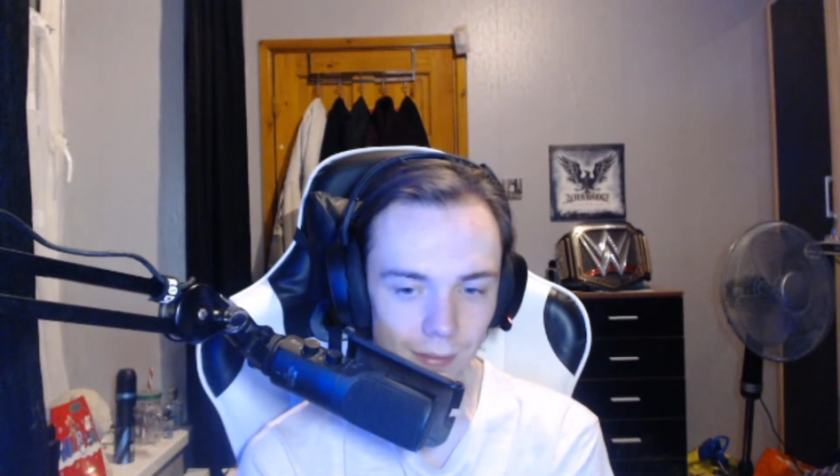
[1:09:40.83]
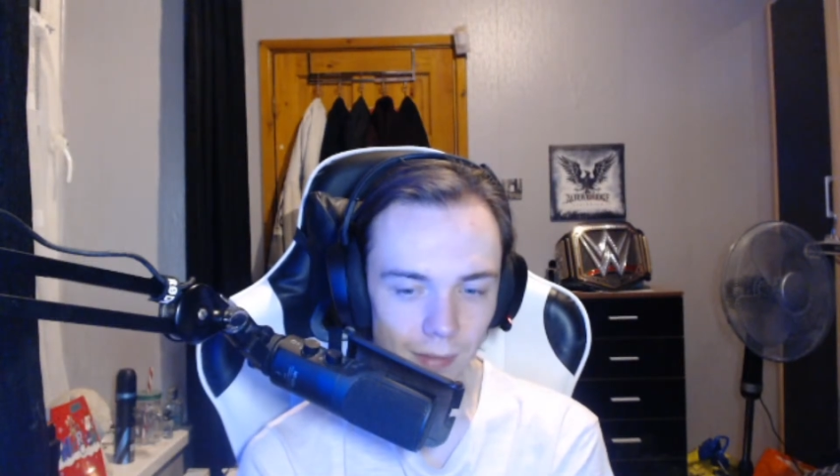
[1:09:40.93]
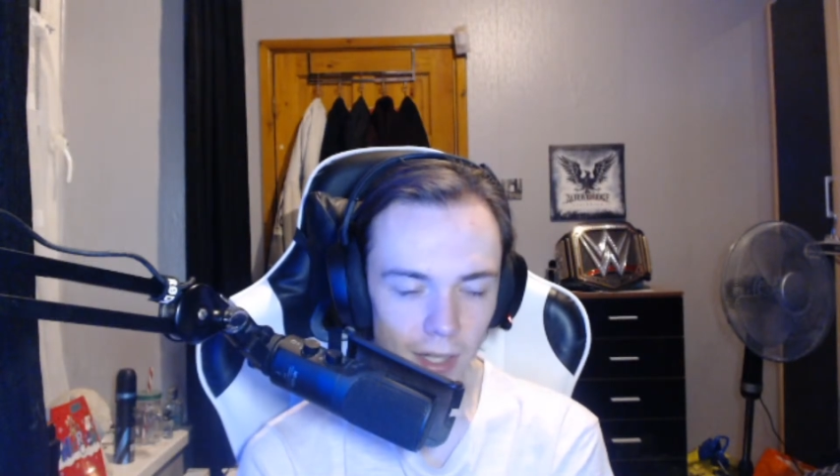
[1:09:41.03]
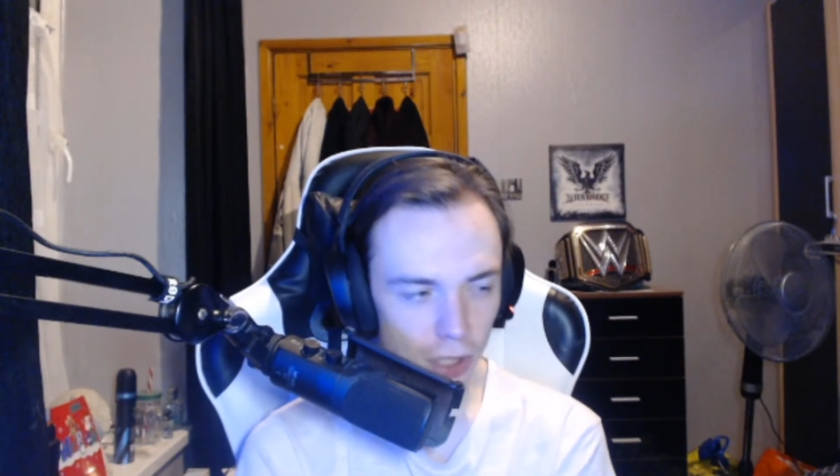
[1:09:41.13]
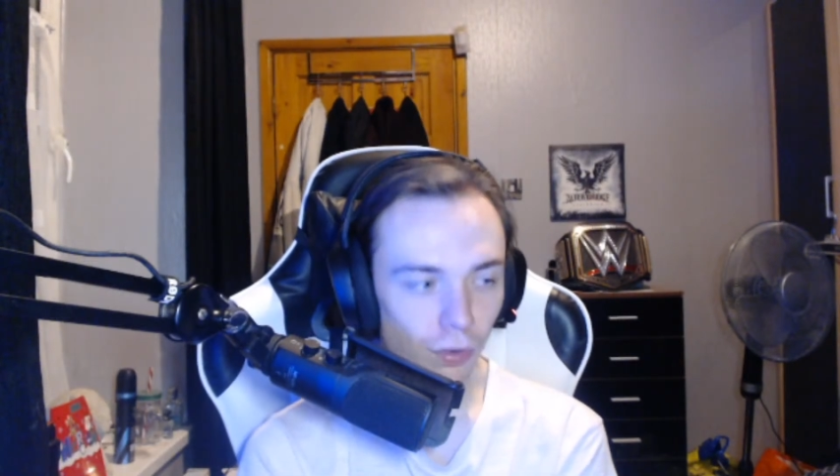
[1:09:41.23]

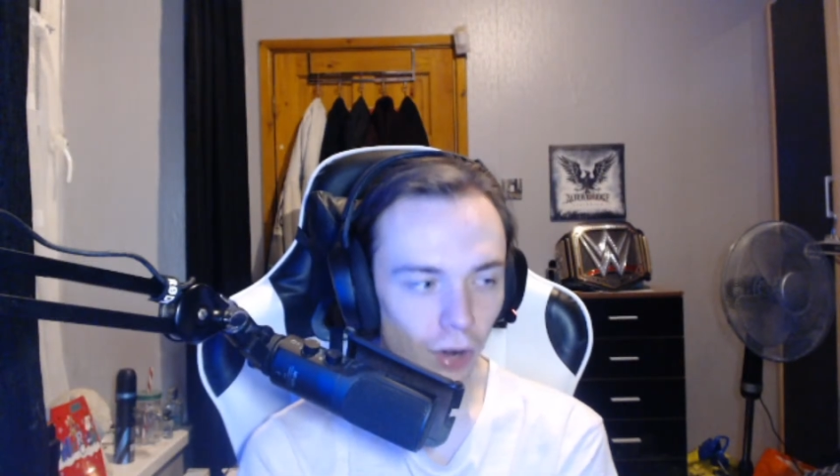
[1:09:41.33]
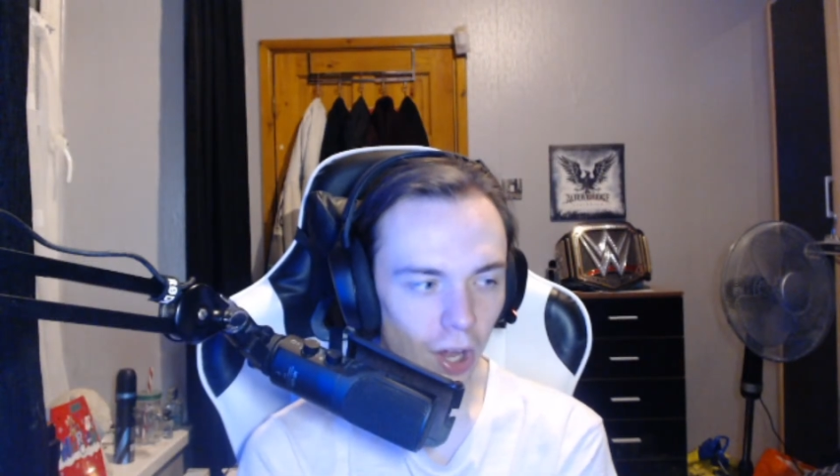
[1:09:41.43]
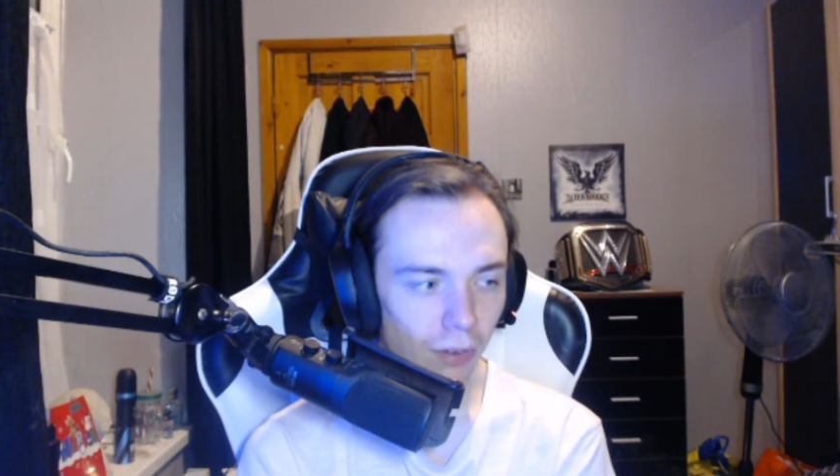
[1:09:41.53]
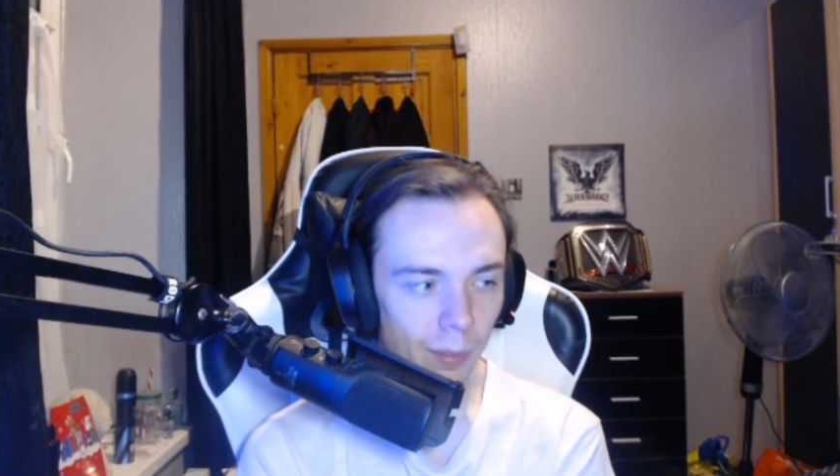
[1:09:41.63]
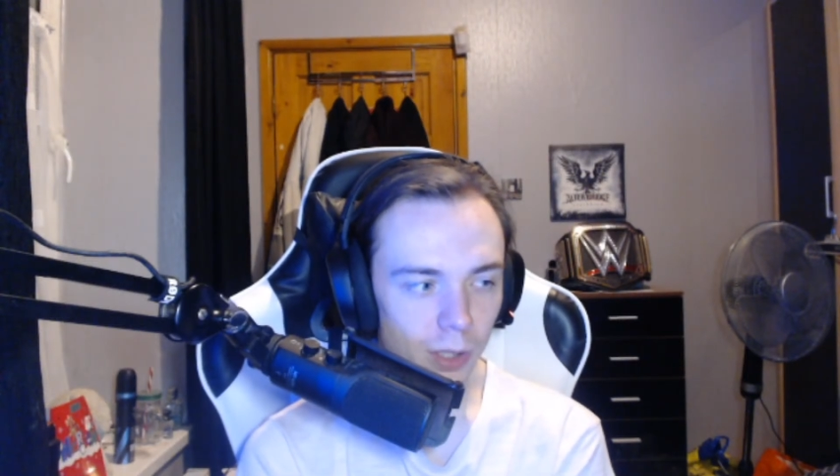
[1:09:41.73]
It's the Royal
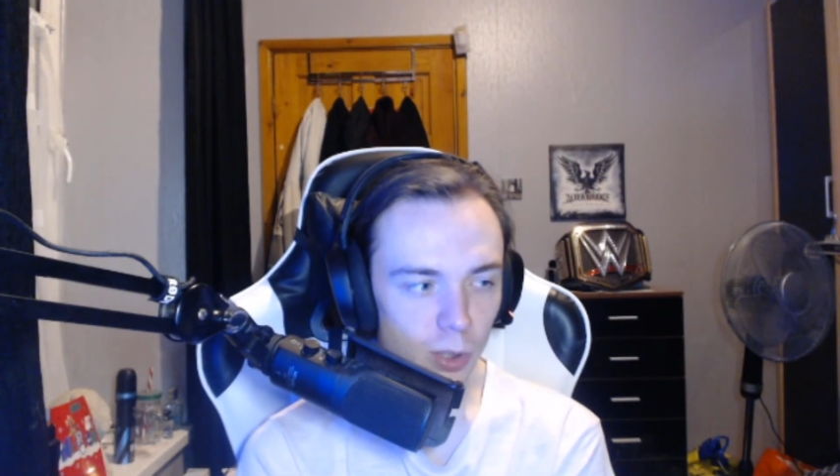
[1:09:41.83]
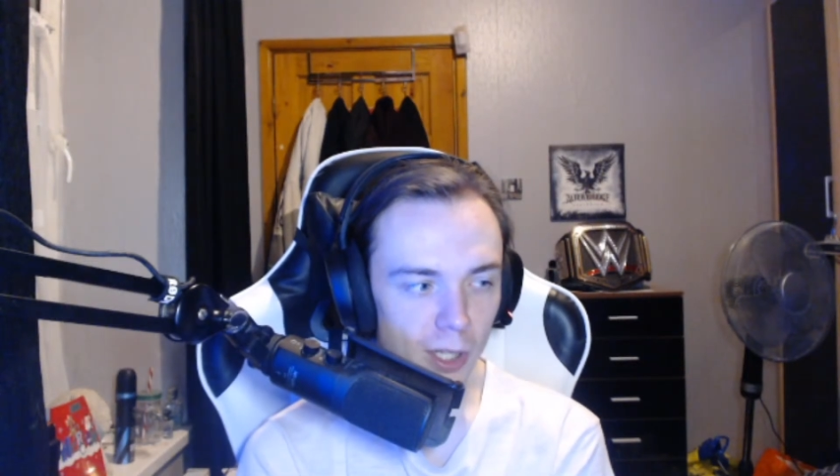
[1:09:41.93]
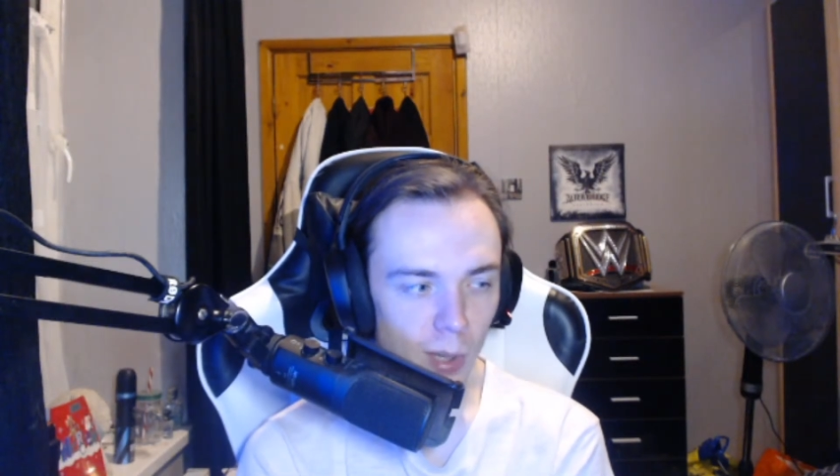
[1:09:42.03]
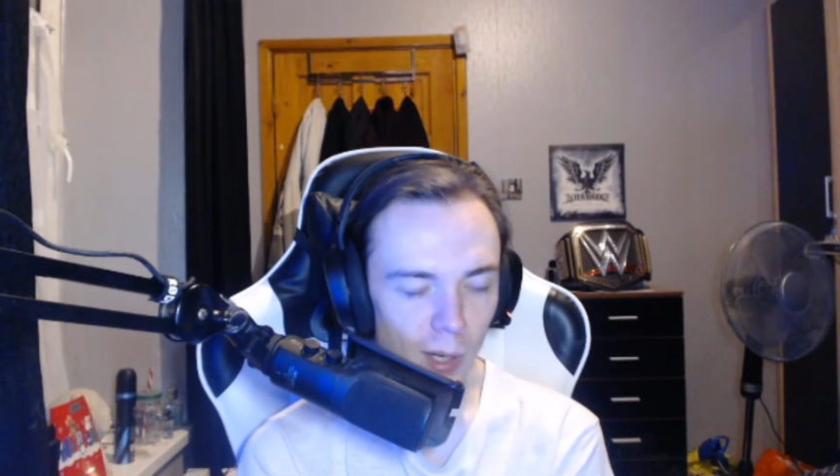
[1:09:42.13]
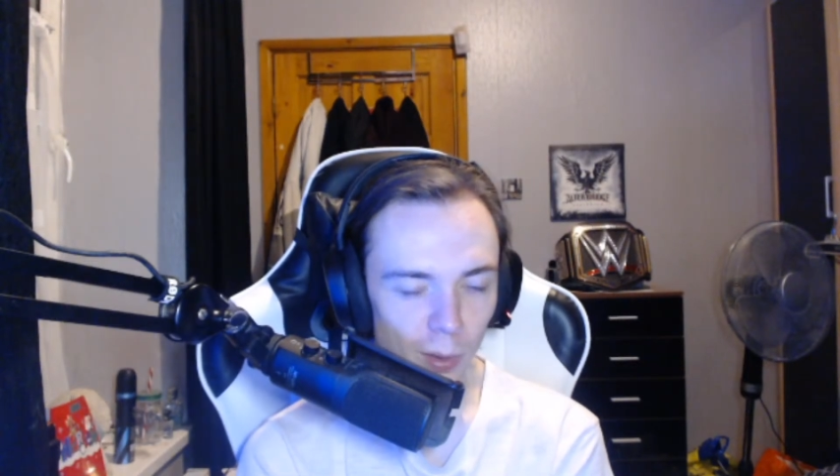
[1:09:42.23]
Rumble
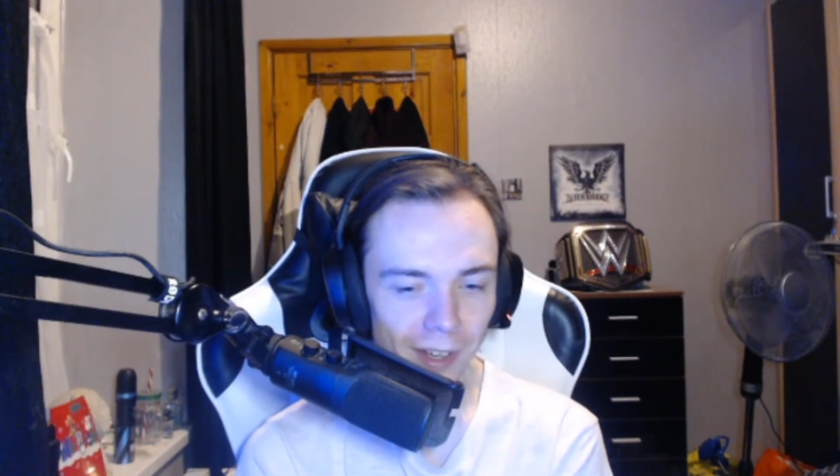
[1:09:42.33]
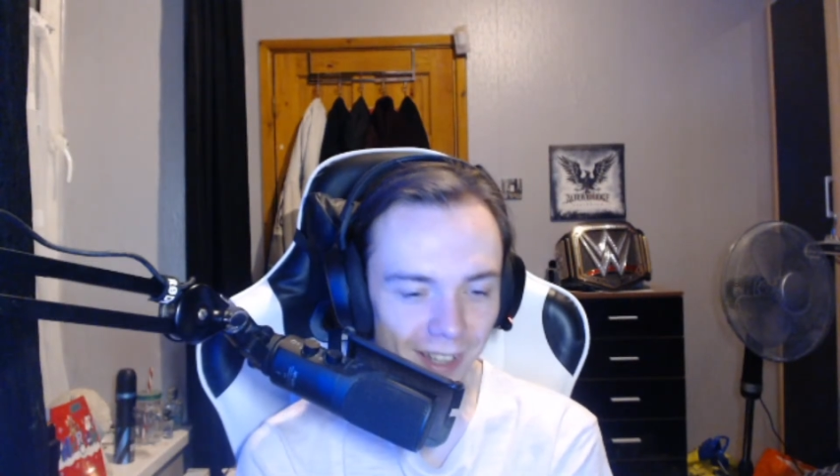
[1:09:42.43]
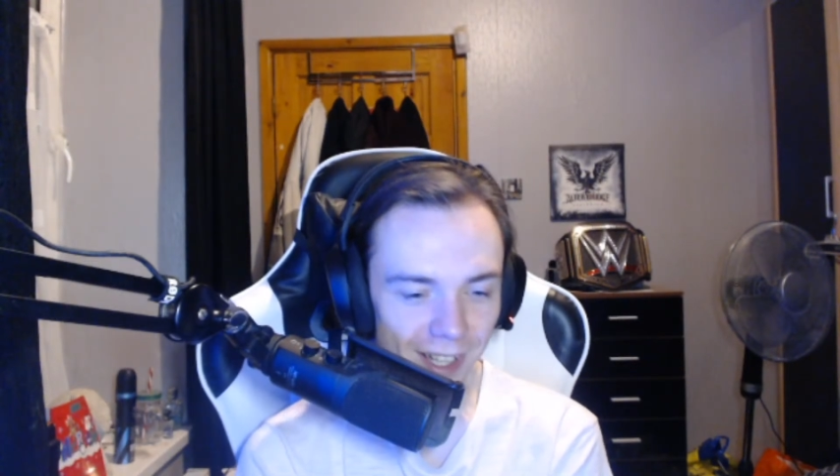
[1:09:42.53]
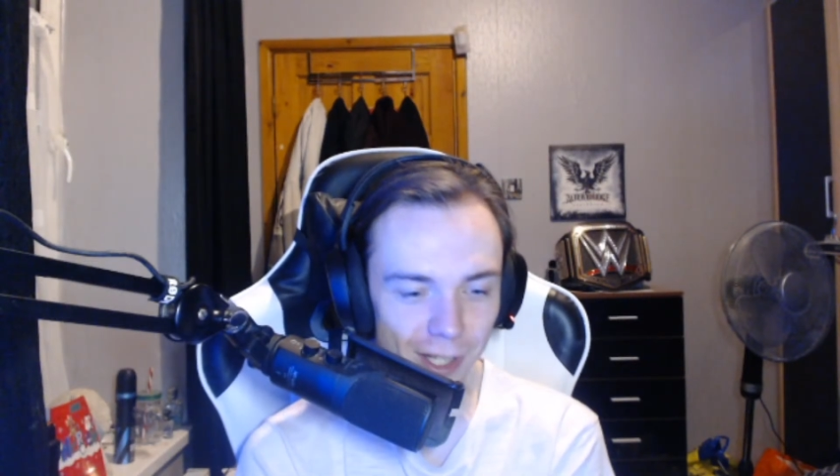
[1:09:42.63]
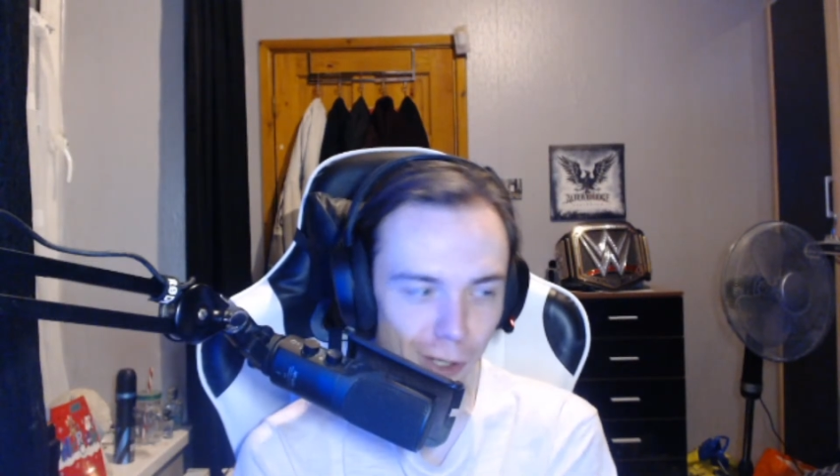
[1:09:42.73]
2021.
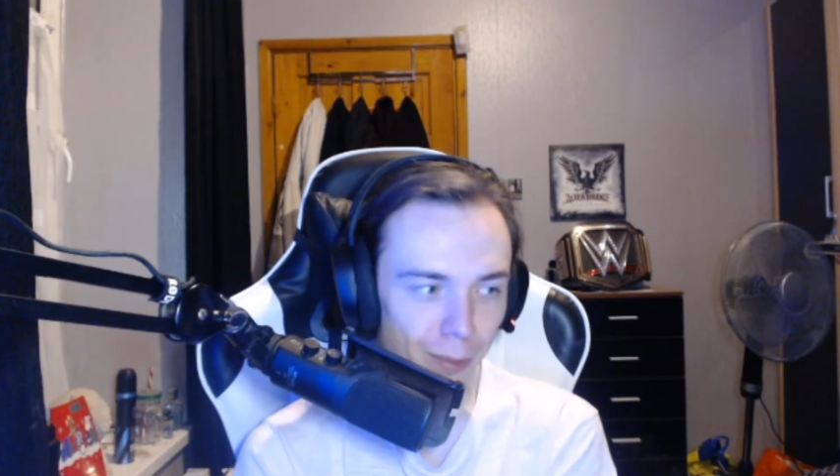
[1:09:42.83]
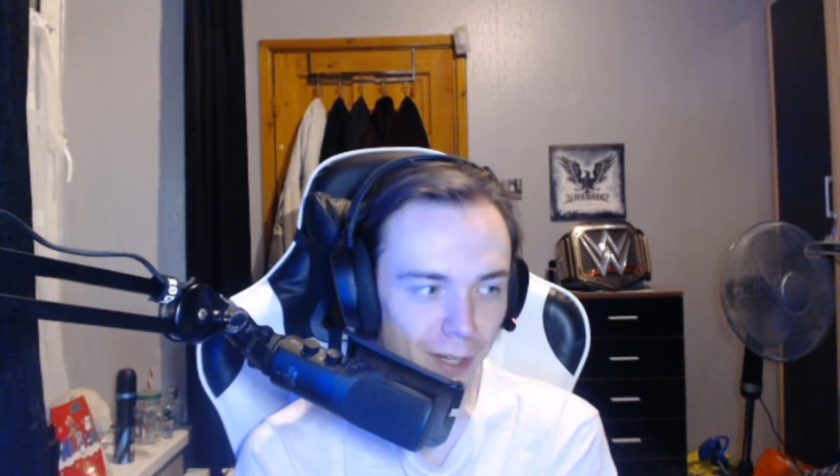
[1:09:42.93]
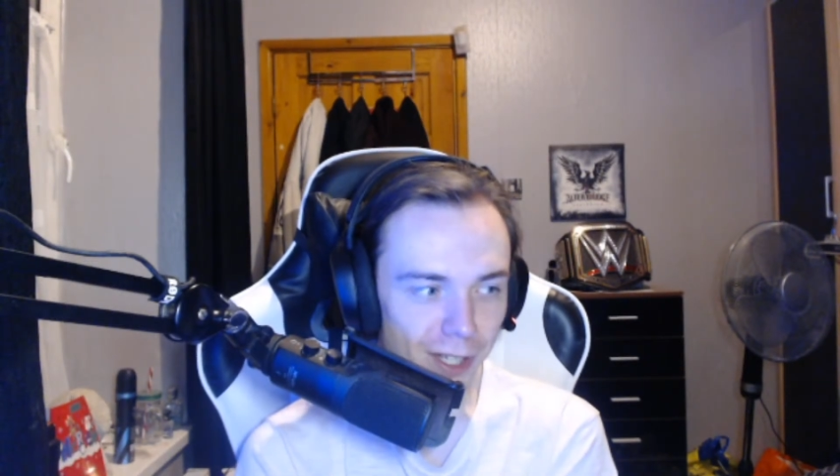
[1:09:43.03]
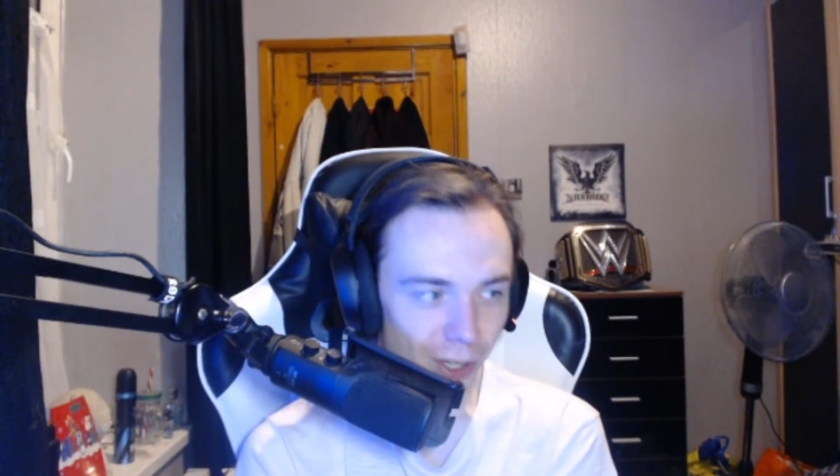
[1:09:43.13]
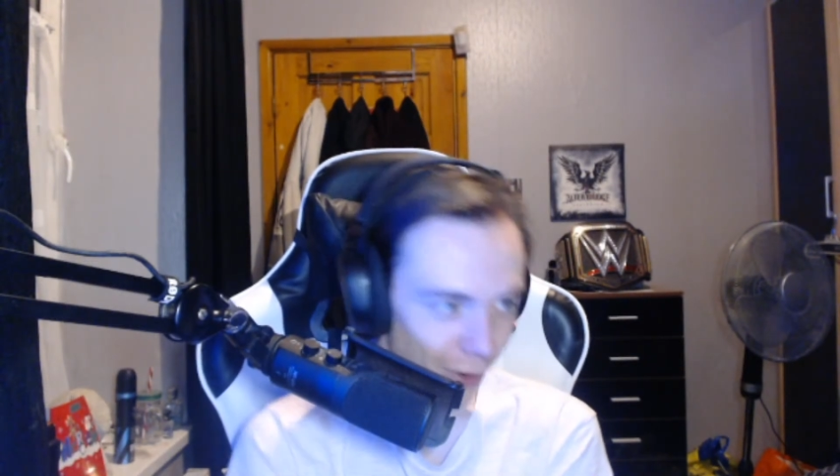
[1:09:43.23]
It's good, but
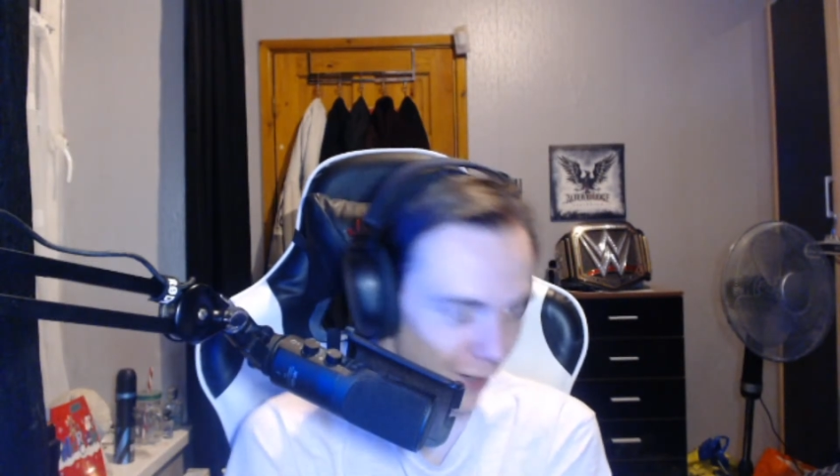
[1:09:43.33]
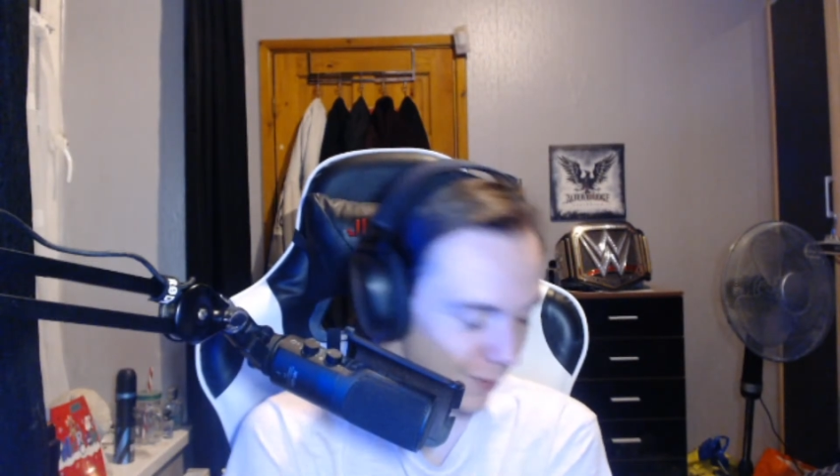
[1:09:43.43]
it's not great.